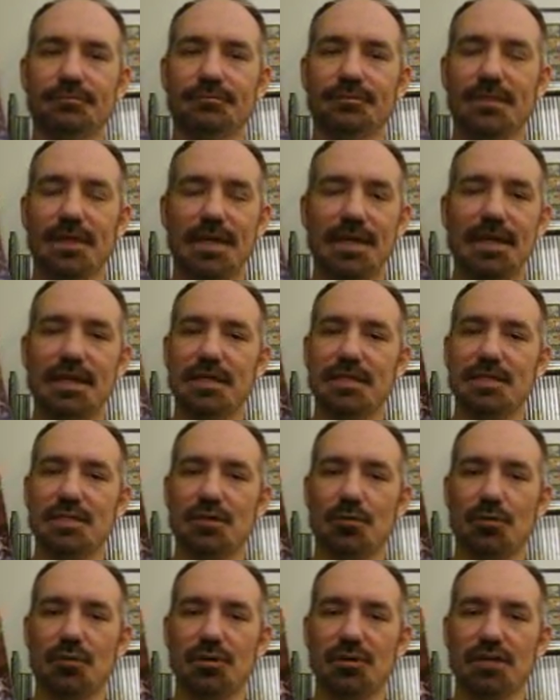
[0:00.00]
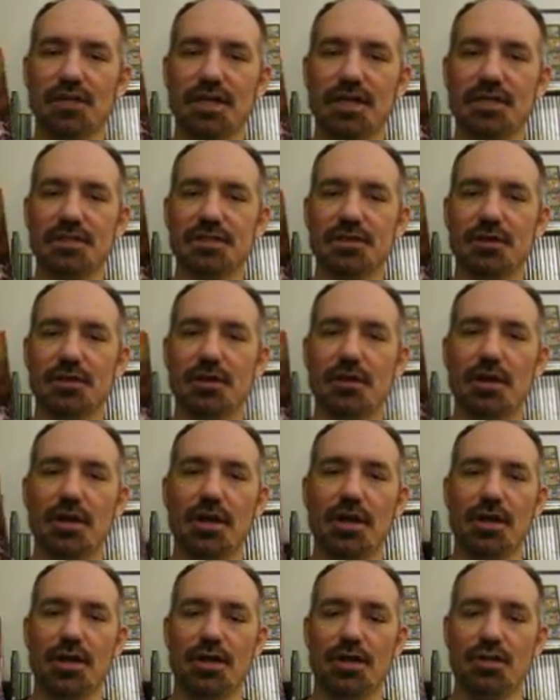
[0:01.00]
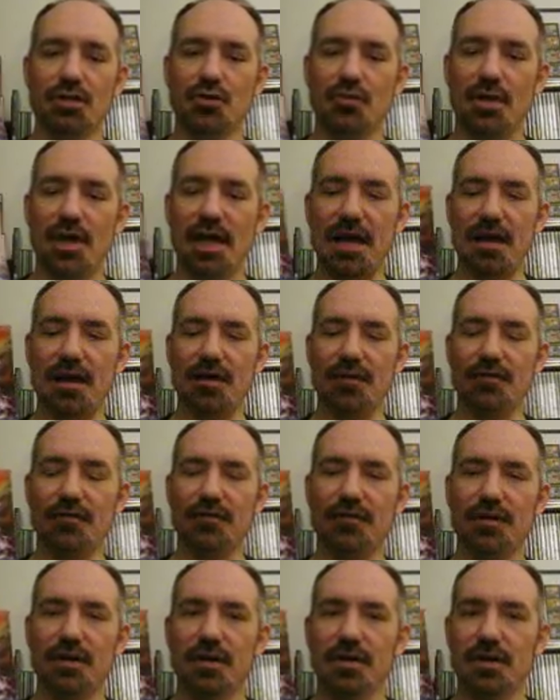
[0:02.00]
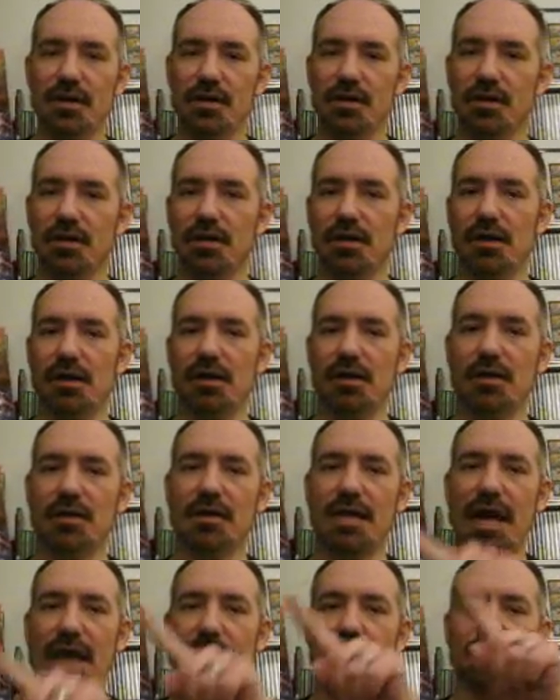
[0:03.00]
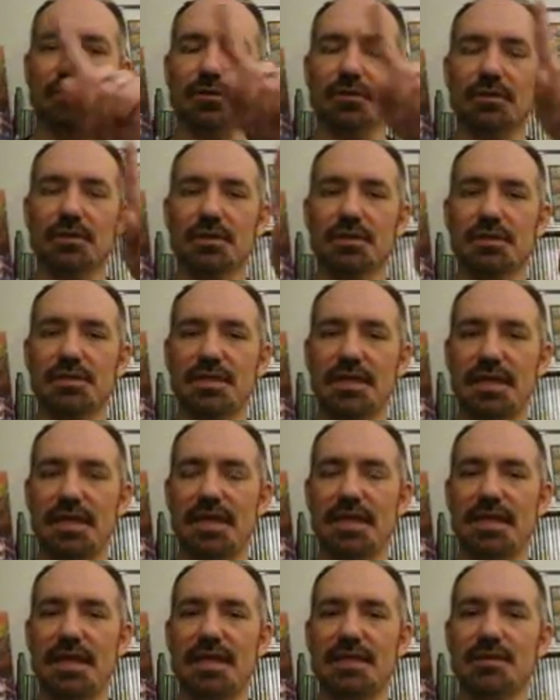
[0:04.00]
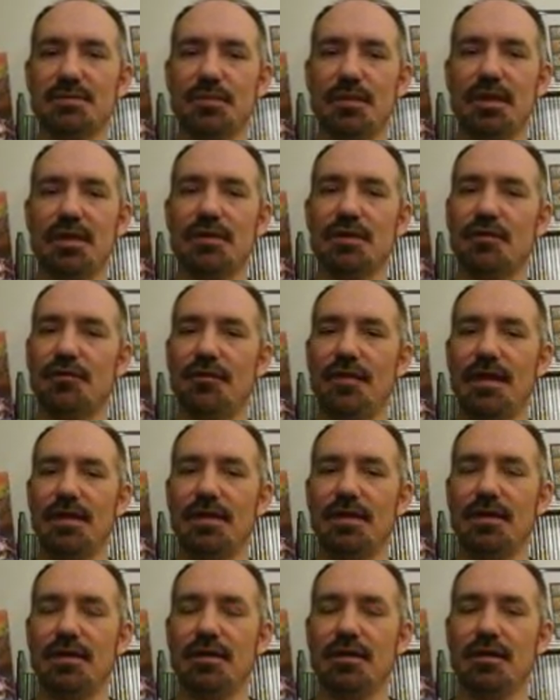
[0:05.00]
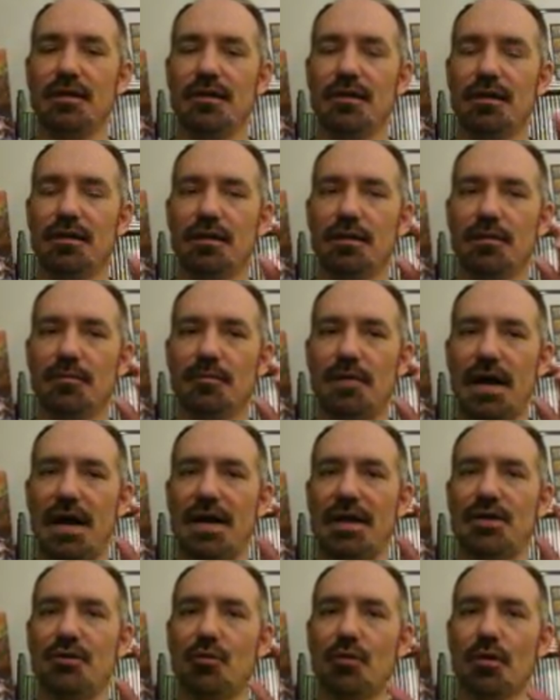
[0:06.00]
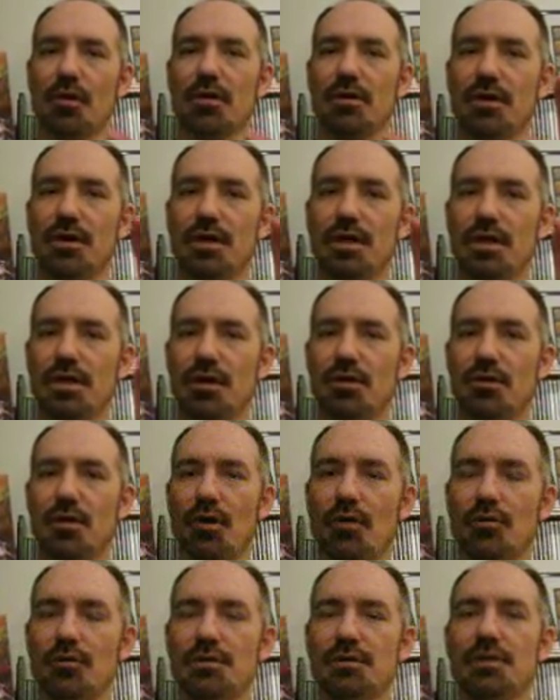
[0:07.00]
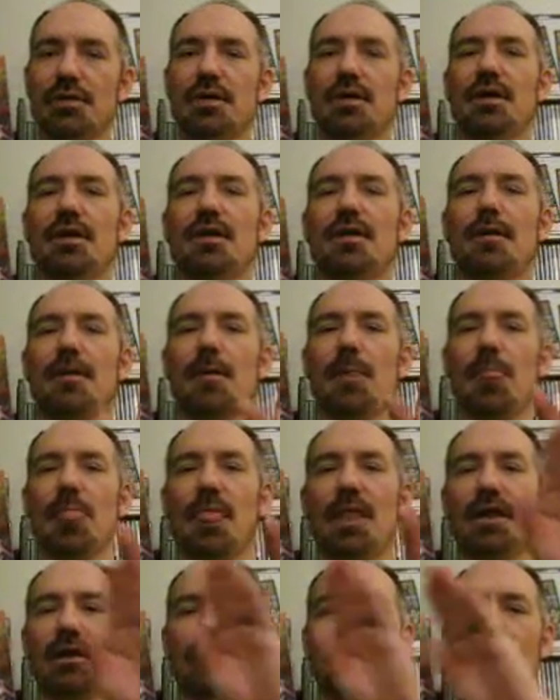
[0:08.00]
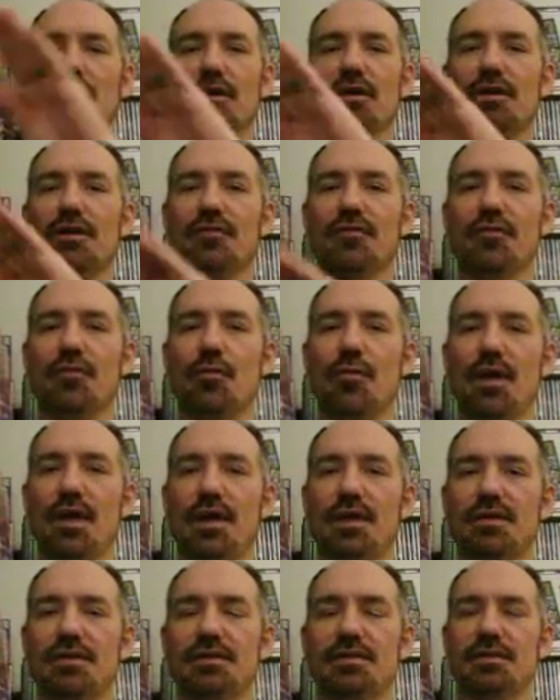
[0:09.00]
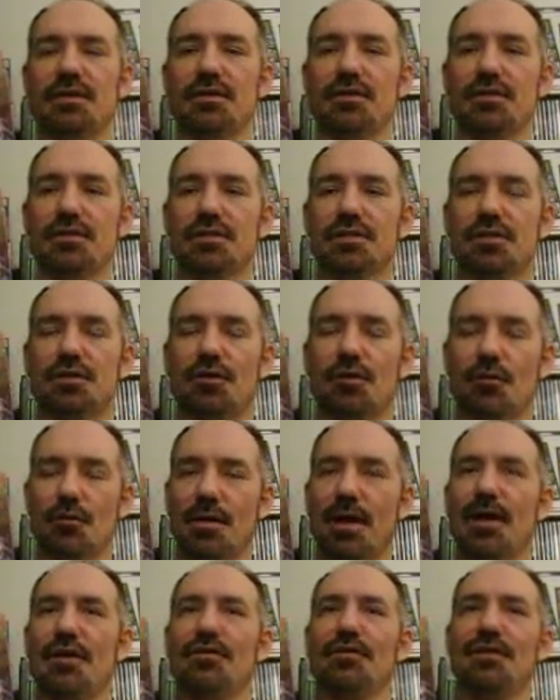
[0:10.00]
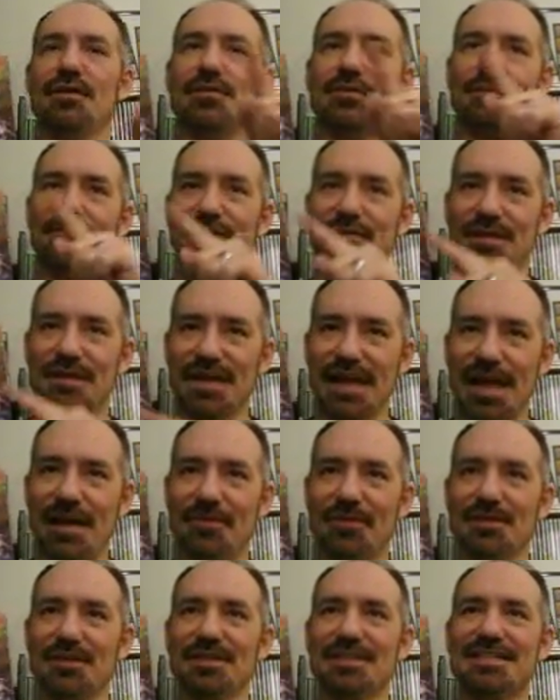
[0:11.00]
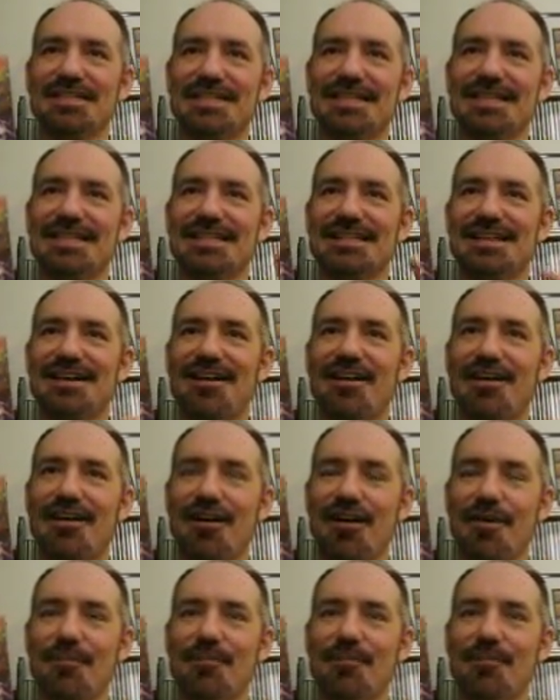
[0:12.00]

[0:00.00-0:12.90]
It's so much easier. You have capital city that's being defended by your heroes, and along different ways. There's around the capital cities are